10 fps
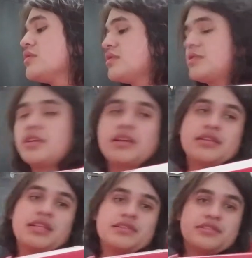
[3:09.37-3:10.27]
So
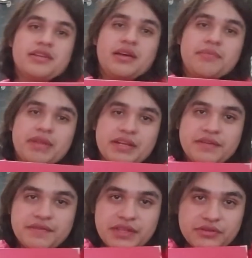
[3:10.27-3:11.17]
yeah, here's a bit
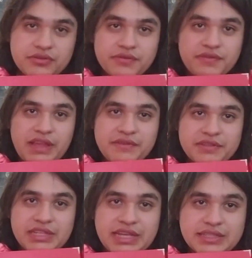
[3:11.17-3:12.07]
of little
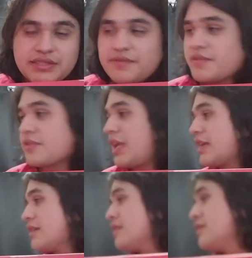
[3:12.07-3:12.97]
flavor text for like,